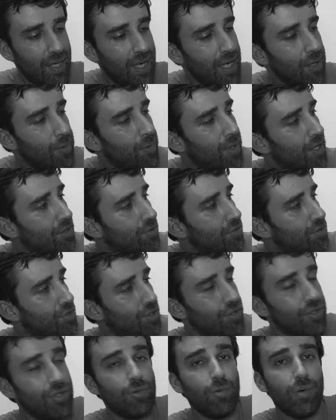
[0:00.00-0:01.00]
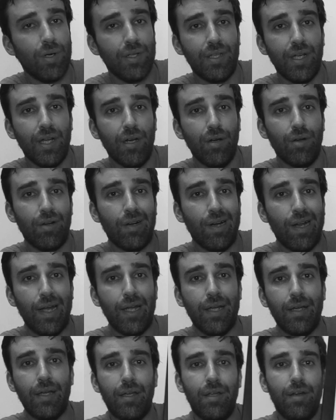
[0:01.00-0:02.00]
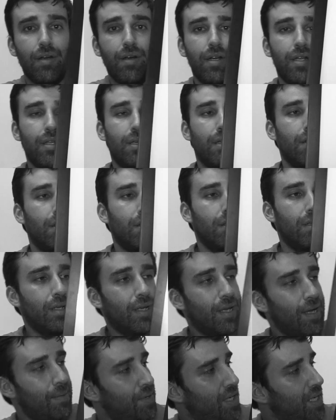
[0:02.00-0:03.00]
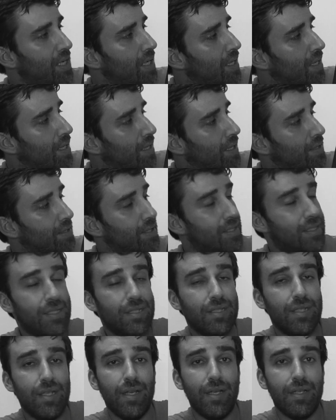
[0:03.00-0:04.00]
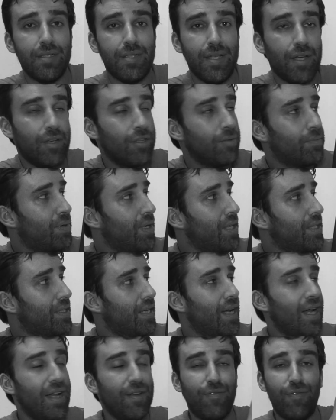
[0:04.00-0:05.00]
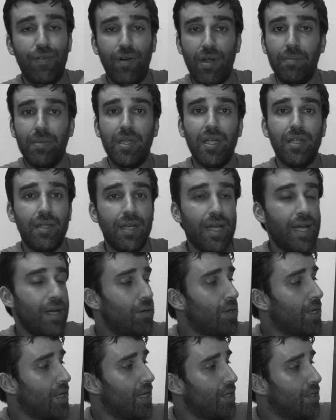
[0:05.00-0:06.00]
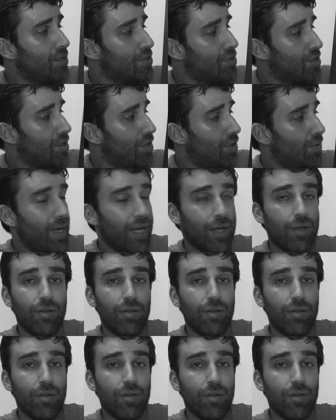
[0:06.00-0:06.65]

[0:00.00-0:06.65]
And I wanted to show you what they look like here in, in camera. This is the second print. I framed it now so I